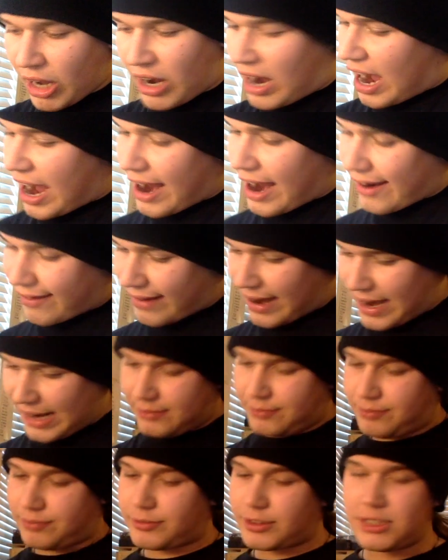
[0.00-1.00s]
Alright.
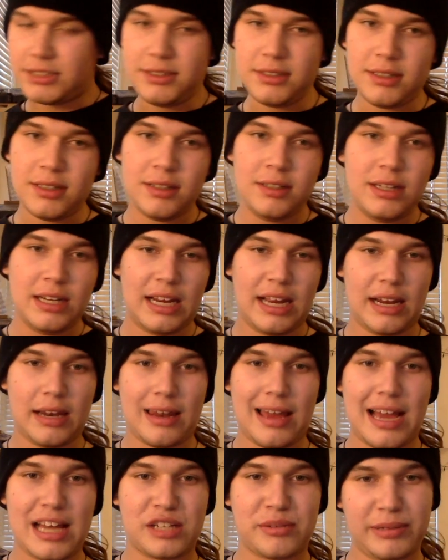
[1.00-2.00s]

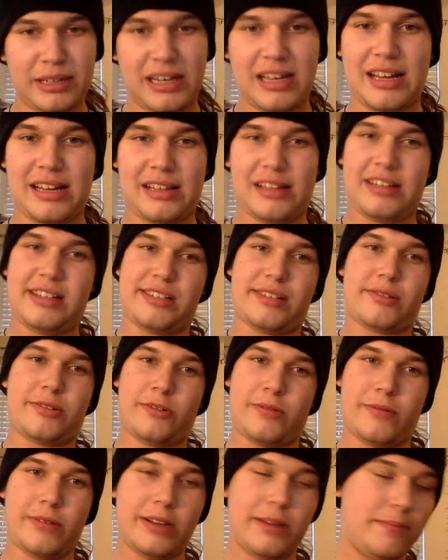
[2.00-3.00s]
Last but not least,
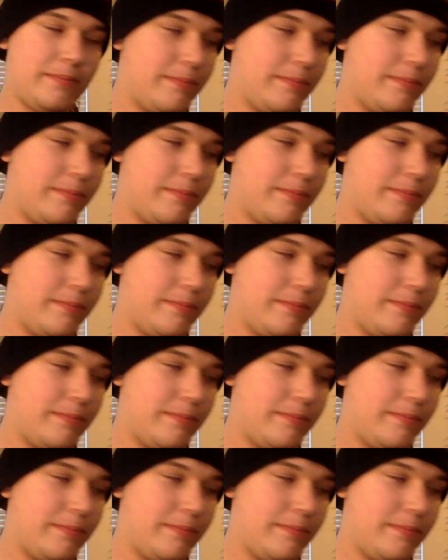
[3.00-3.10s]
we